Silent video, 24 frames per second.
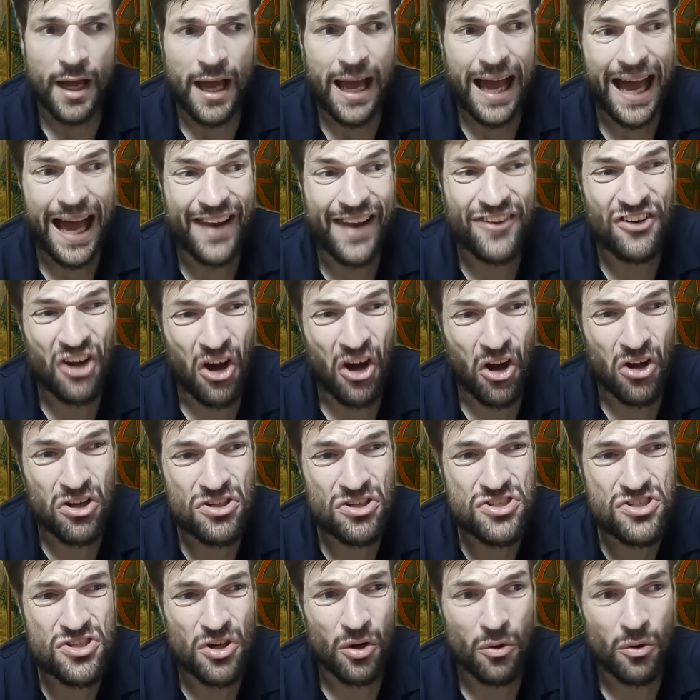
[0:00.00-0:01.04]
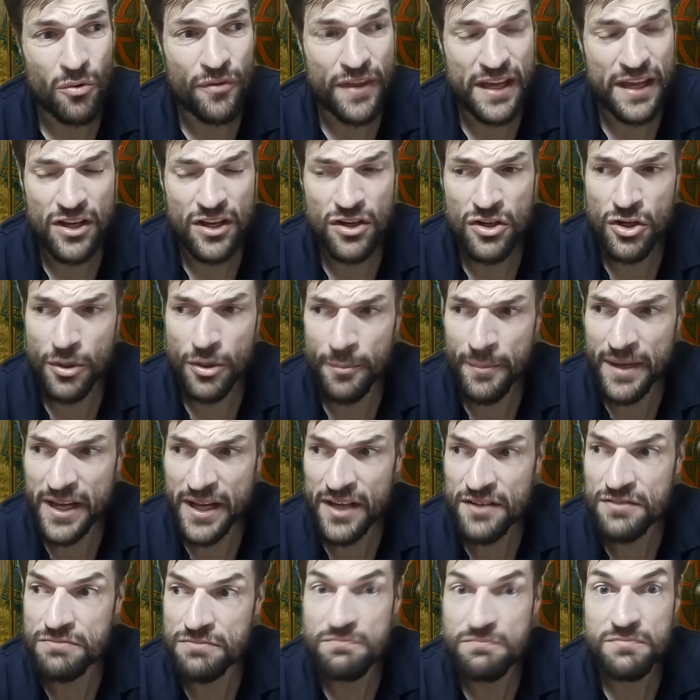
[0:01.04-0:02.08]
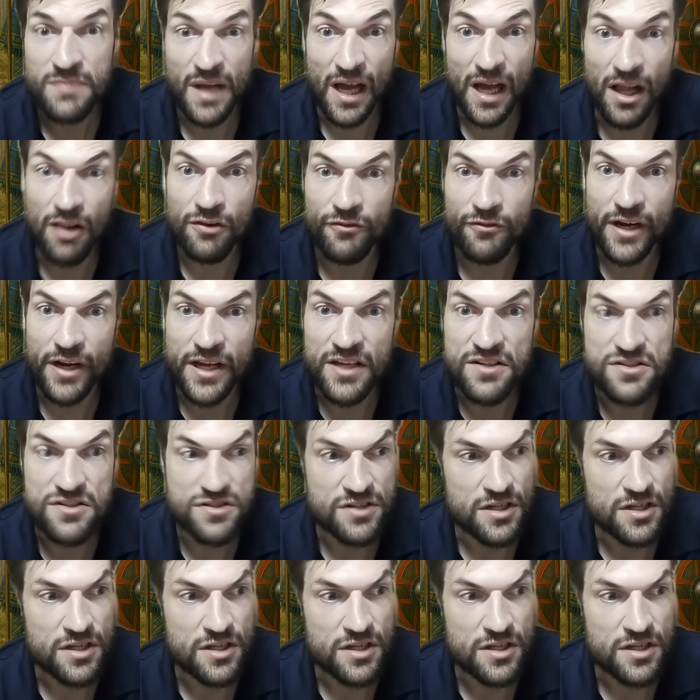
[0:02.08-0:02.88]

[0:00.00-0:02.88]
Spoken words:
And also, they could commit cattle raids.